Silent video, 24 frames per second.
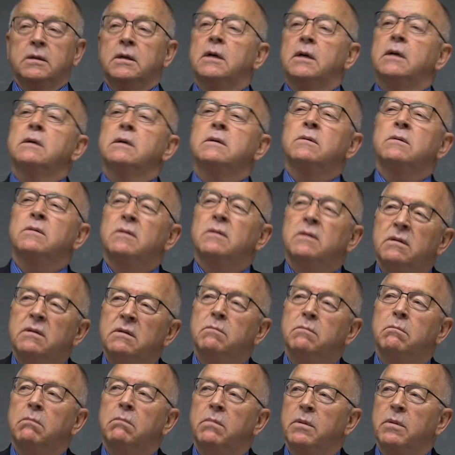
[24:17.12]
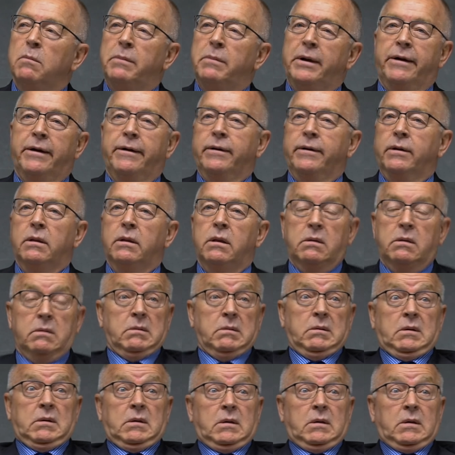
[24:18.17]
Oh, burial?
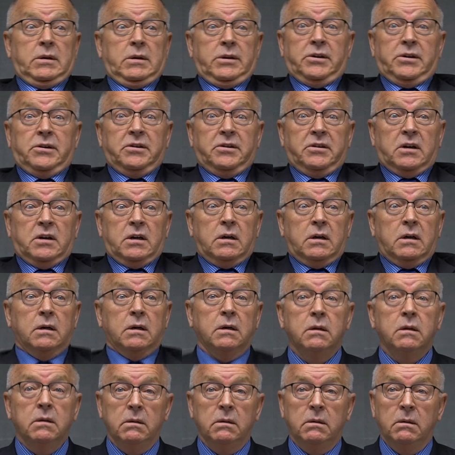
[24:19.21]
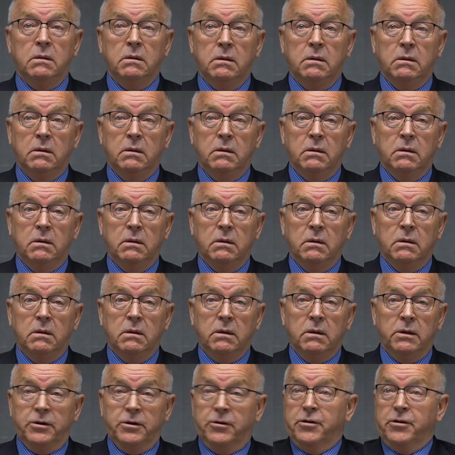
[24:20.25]
You're young.
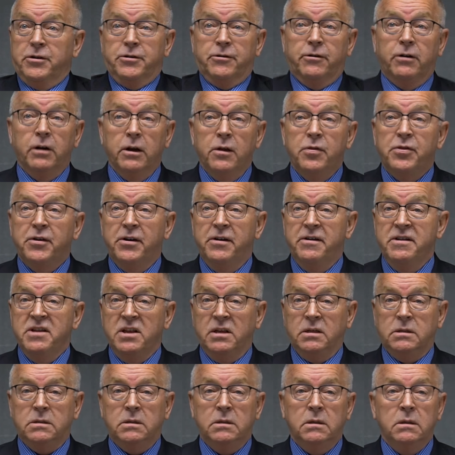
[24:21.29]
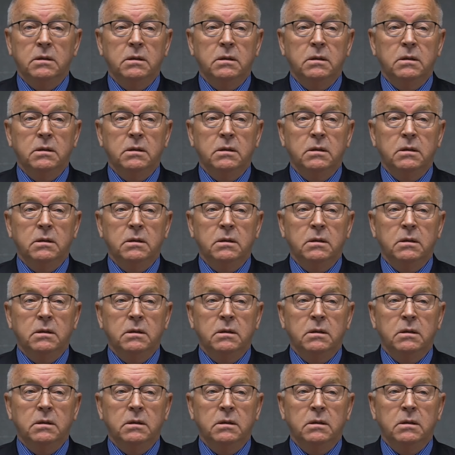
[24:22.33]
You're in your early 30s.